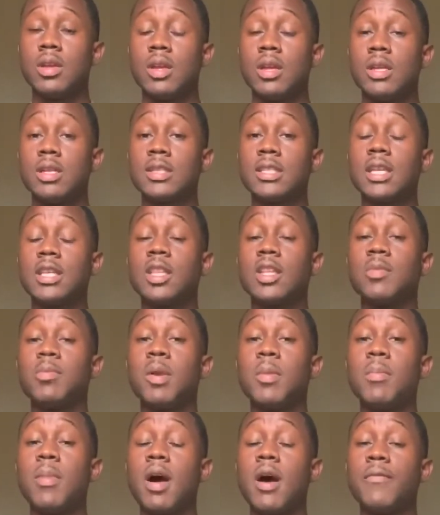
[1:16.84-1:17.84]
Something to be
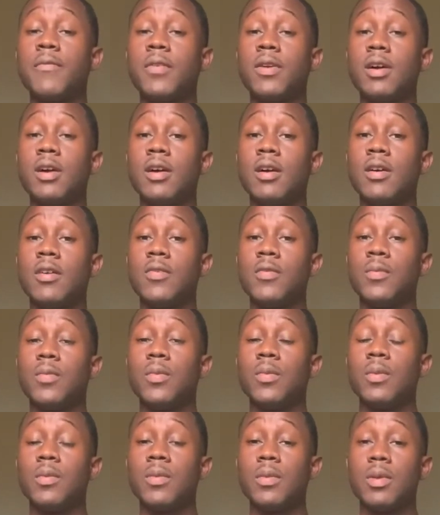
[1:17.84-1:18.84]
mindful of,
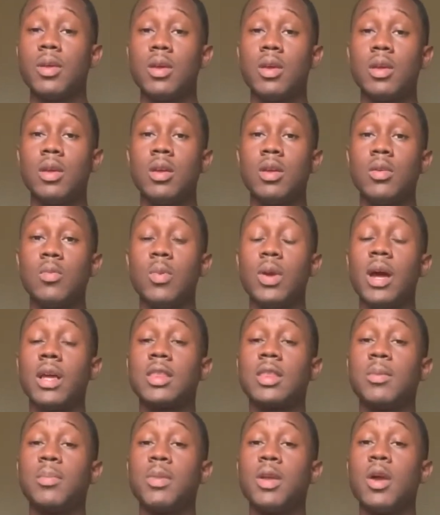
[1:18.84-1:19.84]
we have
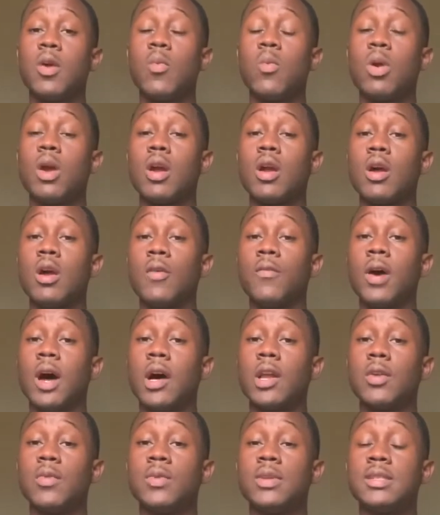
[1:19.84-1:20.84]
to be aware of how
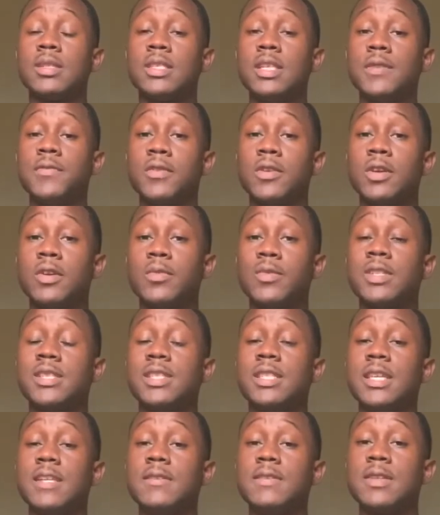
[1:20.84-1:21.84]
the receiver
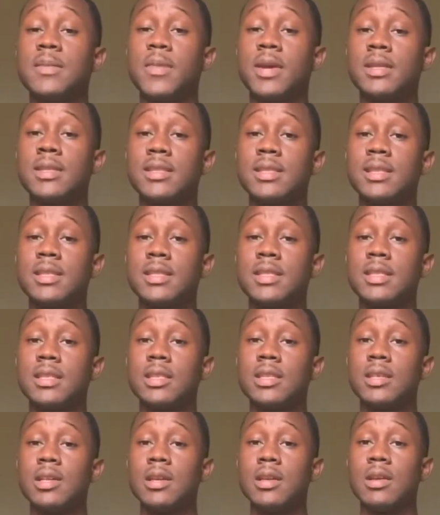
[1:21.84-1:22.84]
receives the message
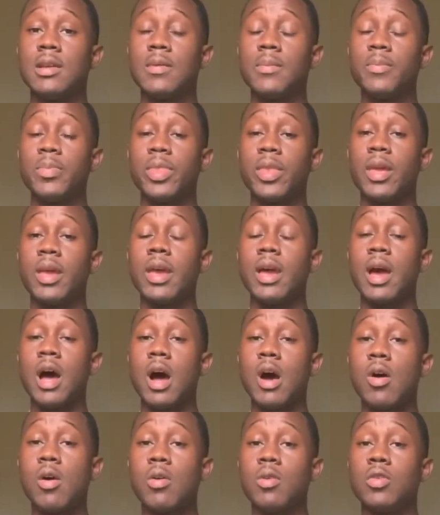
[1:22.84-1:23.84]
and
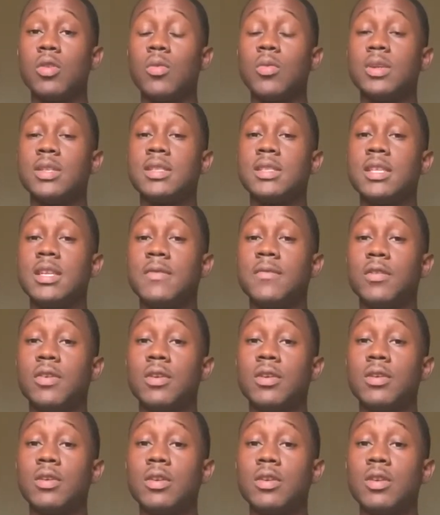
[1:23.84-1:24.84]
how the
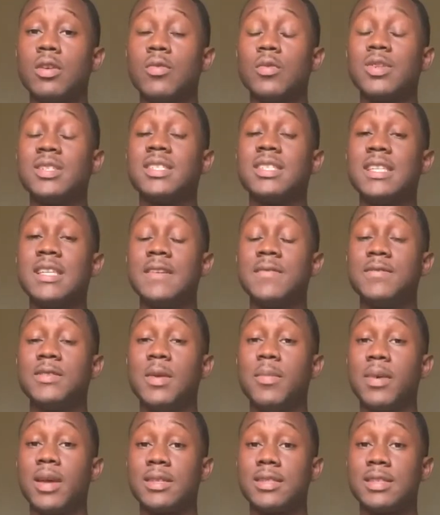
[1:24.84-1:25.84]
receiver receives
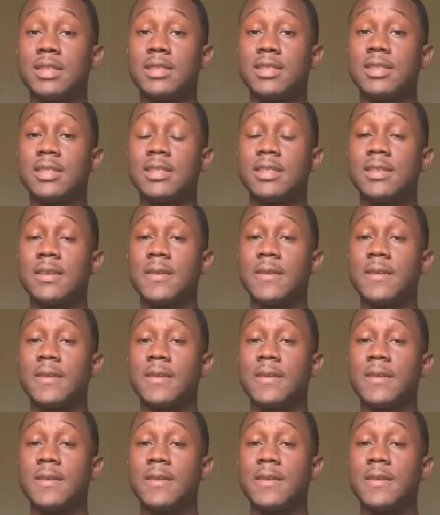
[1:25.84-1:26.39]
the message.